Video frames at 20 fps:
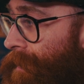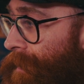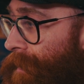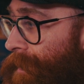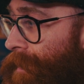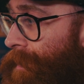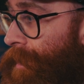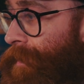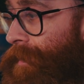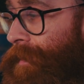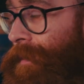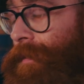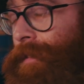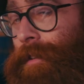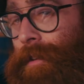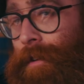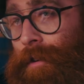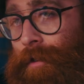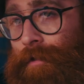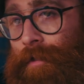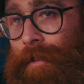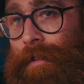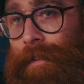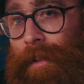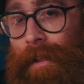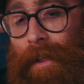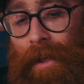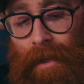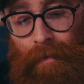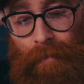dozens and hundreds
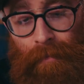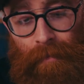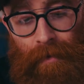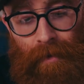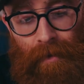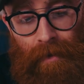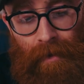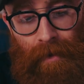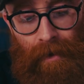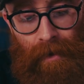of times